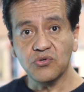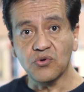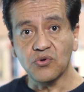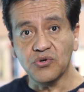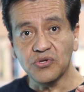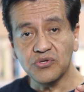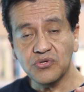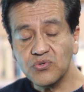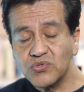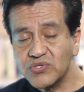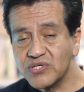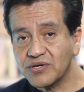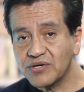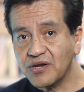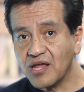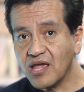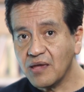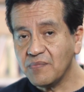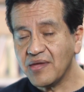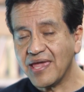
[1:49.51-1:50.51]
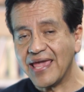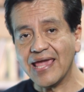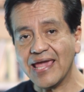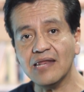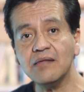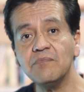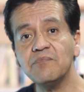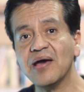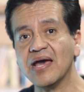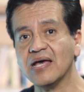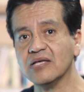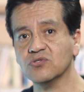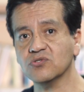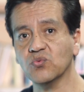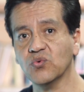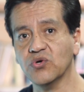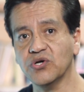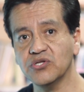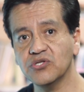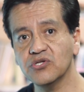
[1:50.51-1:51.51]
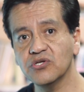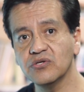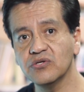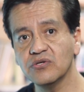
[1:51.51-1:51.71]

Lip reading: your username and password.